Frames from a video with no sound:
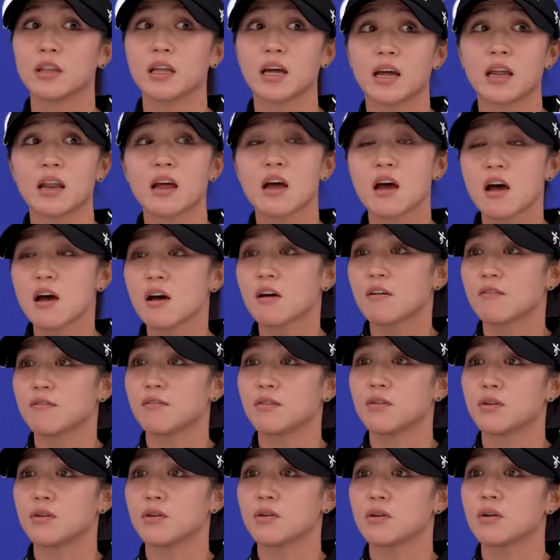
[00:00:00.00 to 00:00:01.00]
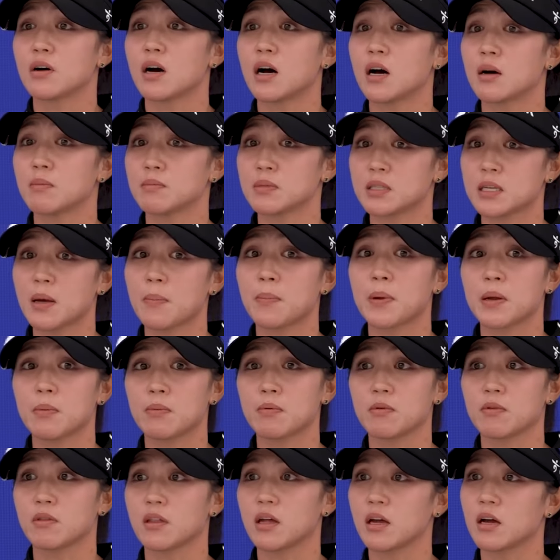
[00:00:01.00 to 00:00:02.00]
that for some
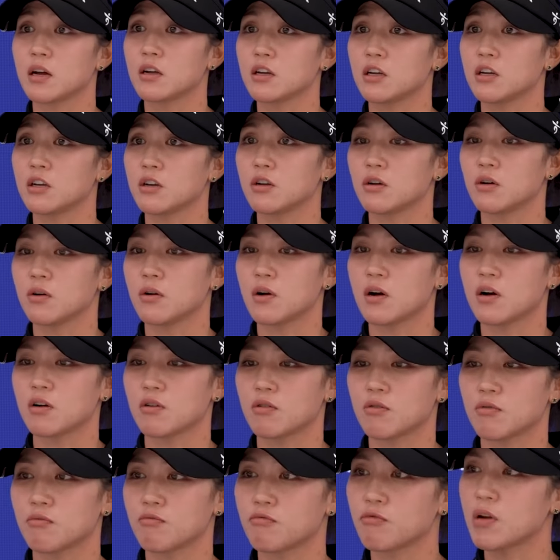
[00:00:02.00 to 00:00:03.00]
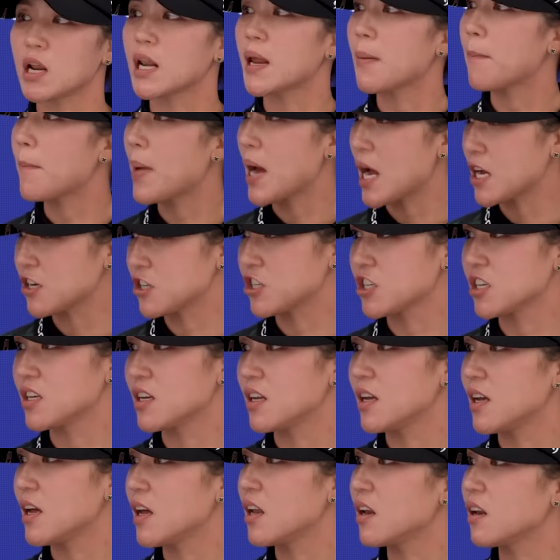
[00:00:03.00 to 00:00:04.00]
people that, you know, are really
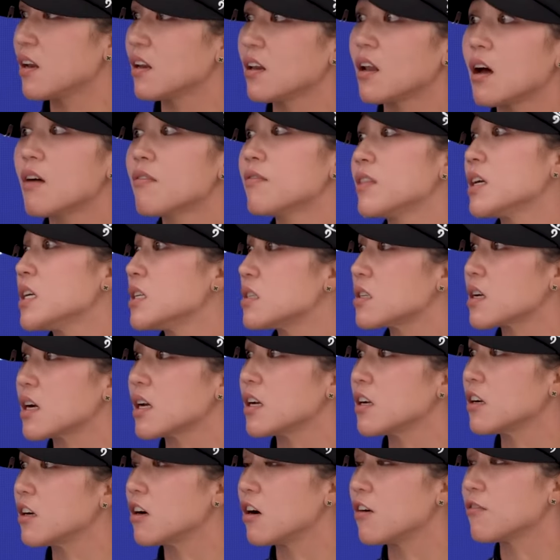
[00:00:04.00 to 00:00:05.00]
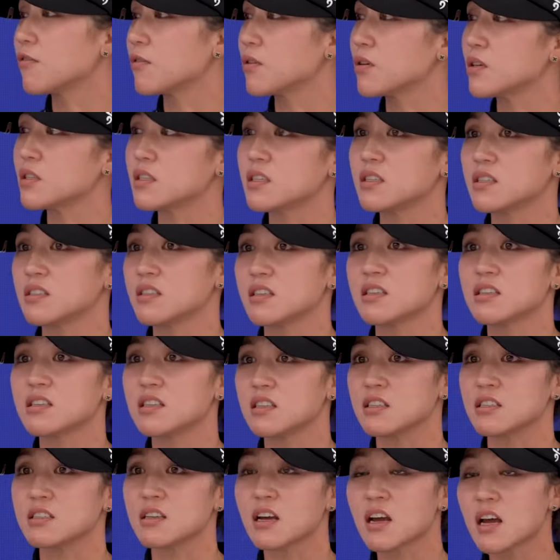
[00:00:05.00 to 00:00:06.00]
passionate and love these kind of golf courses, this
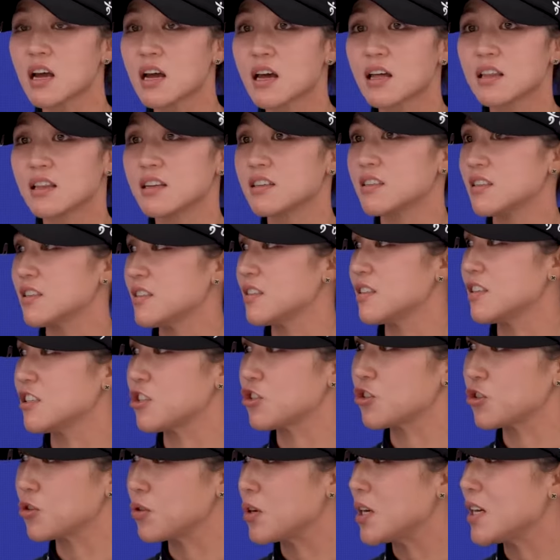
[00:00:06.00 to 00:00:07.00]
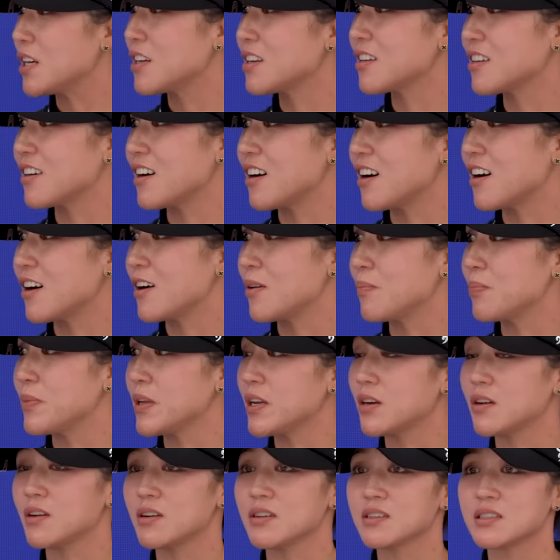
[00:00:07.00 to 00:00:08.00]
is a treat.
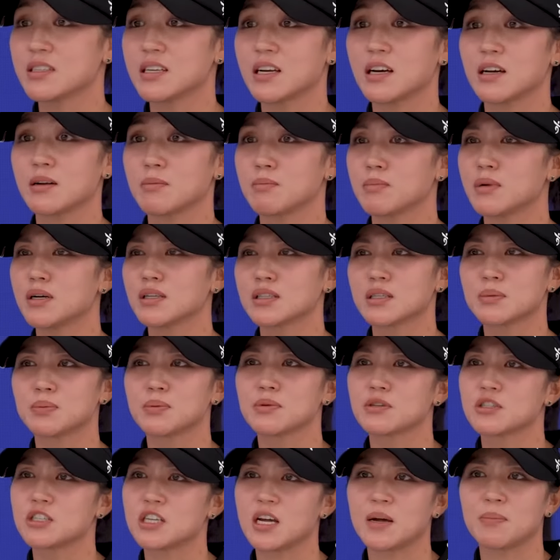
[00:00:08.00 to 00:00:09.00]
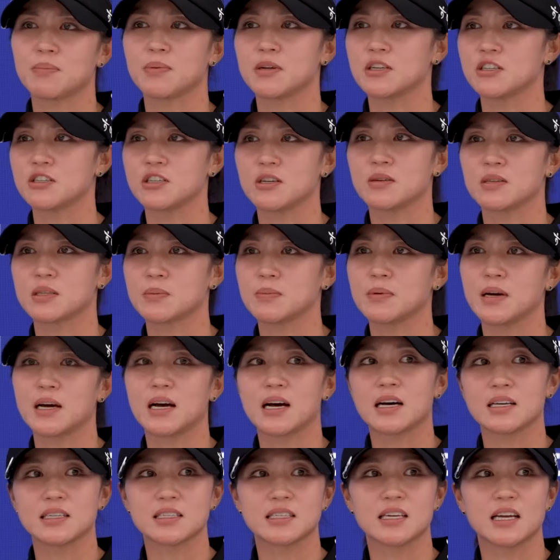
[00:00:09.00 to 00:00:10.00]
You know, it's held multiple championships, but
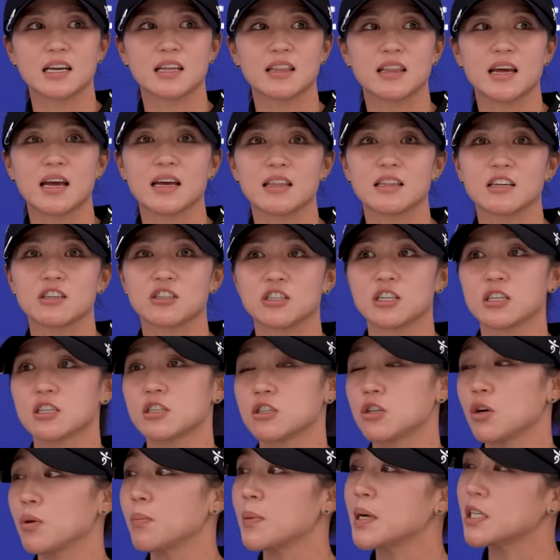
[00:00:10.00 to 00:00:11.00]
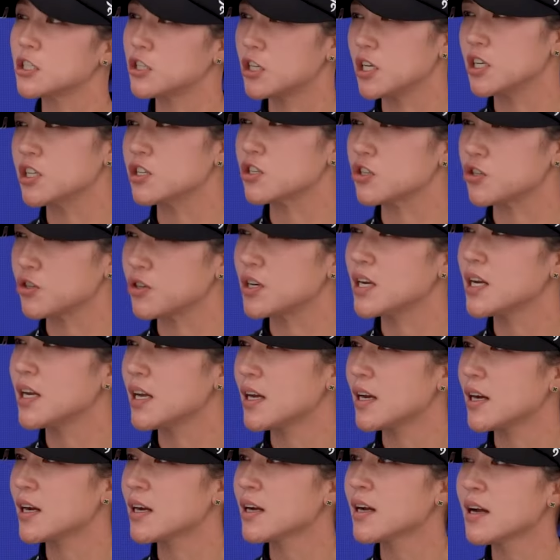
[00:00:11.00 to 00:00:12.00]
outside of that, there's just so much history
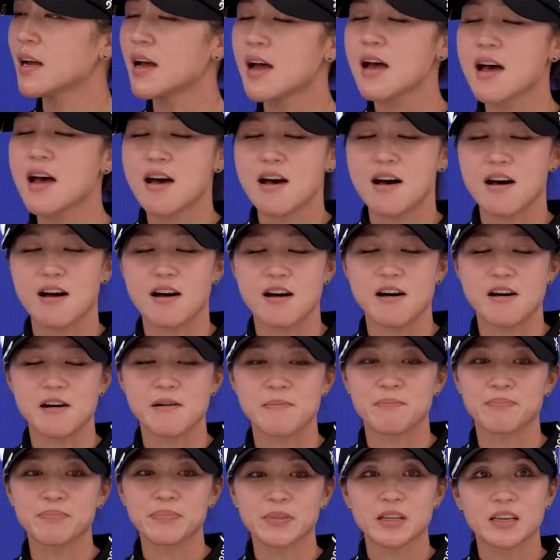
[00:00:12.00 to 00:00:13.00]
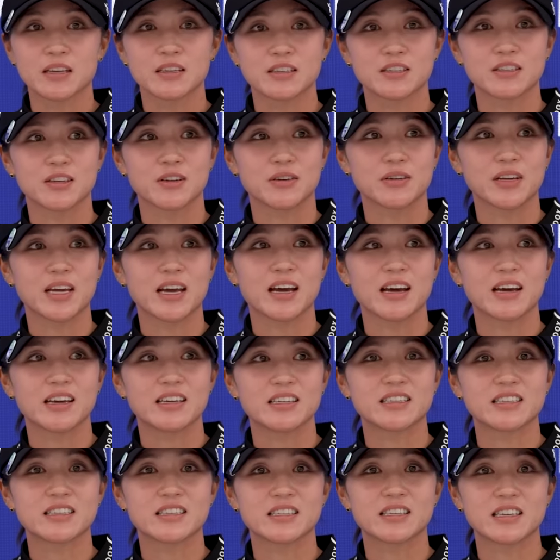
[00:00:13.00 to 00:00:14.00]
here.
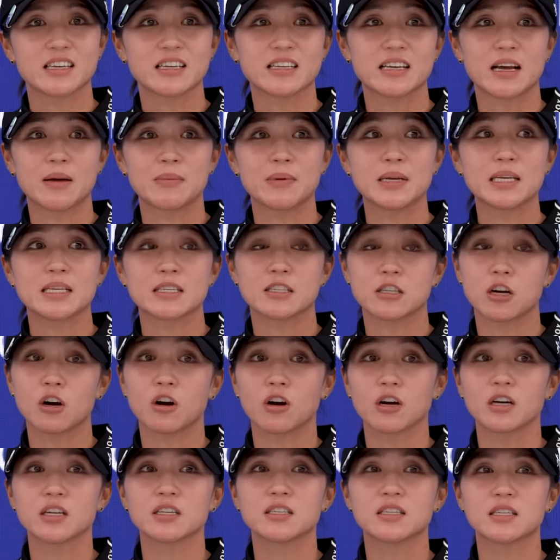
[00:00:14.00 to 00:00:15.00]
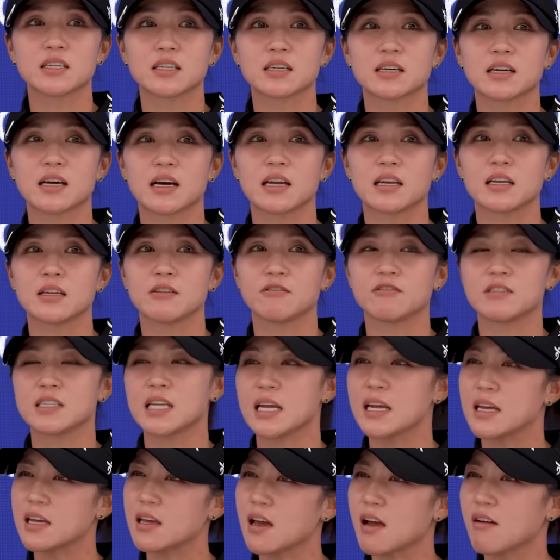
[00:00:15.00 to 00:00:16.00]
It's hard to kind of
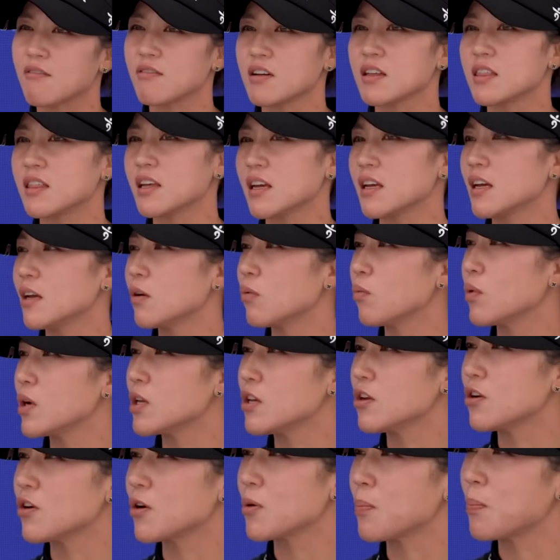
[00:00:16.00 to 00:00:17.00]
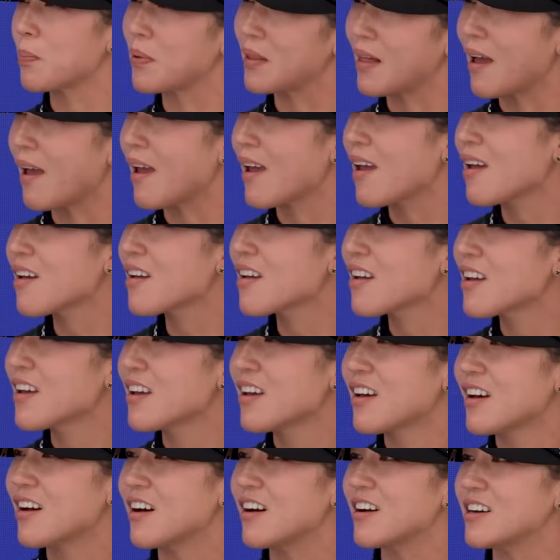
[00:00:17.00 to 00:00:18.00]
take everything in when you're playing,
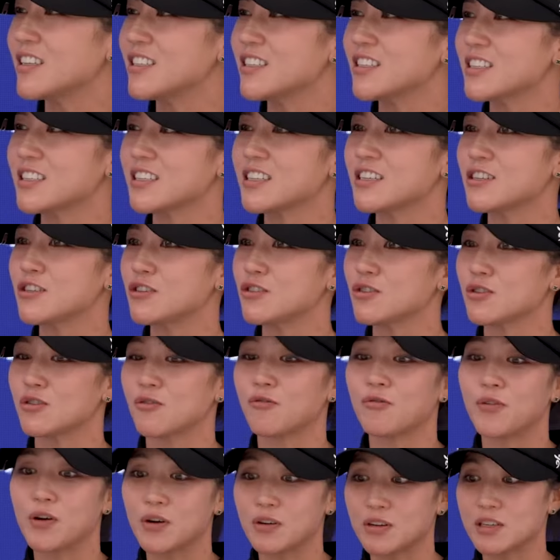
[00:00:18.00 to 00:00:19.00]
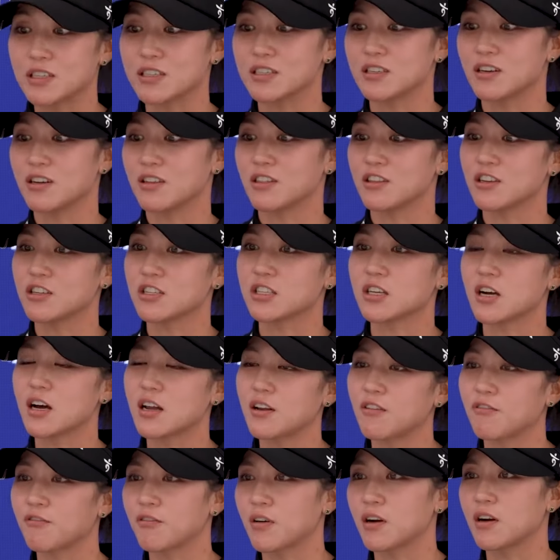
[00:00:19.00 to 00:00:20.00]
just because you're focused on the
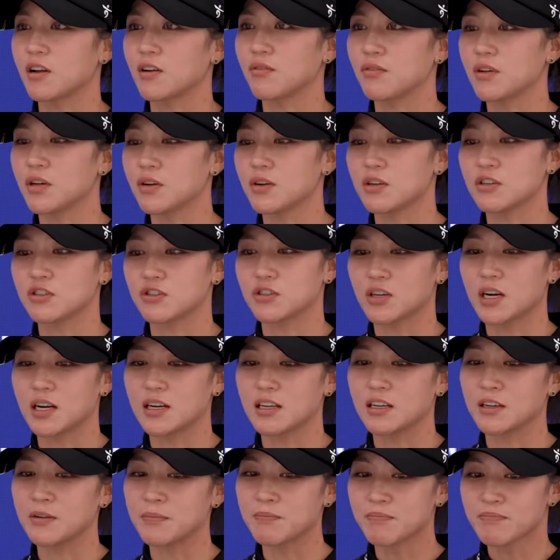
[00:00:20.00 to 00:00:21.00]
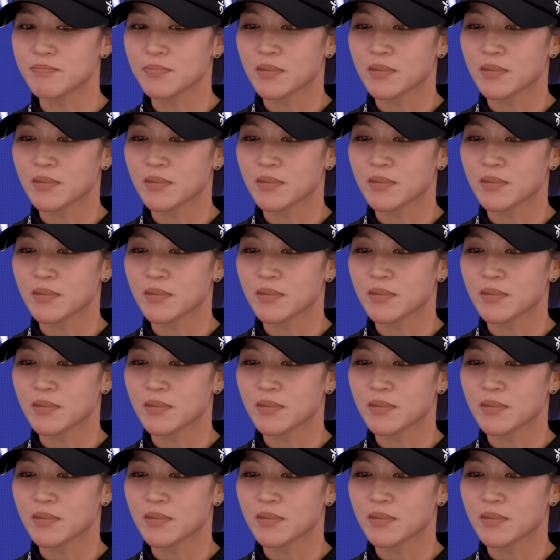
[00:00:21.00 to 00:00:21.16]
shot in front of you and trying to